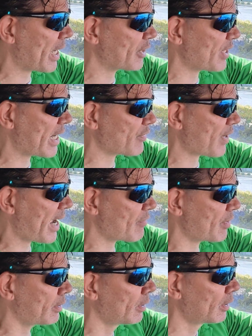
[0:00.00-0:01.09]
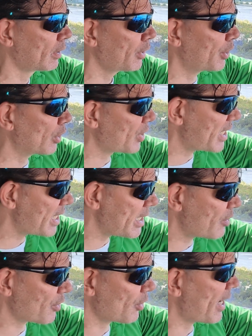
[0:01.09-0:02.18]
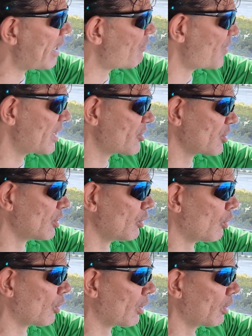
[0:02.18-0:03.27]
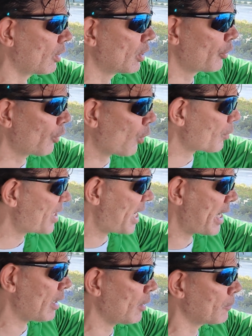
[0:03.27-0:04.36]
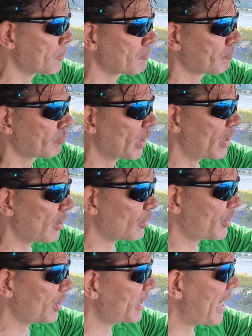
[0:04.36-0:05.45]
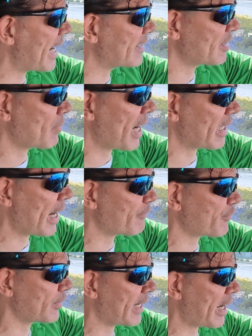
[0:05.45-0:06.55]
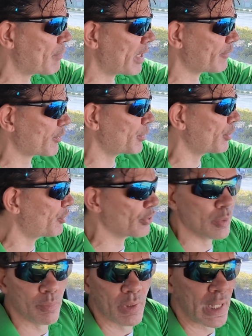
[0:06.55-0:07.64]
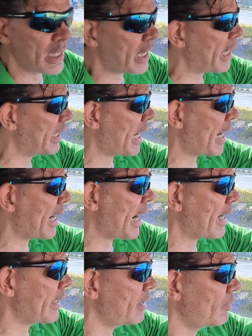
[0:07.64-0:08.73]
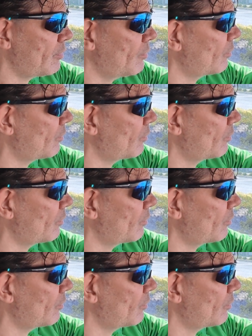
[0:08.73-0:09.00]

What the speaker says: apologize for having, you know, Keith or A-Fizzle or Nordcam. You know, good guys in my life that I met from YouTube. And I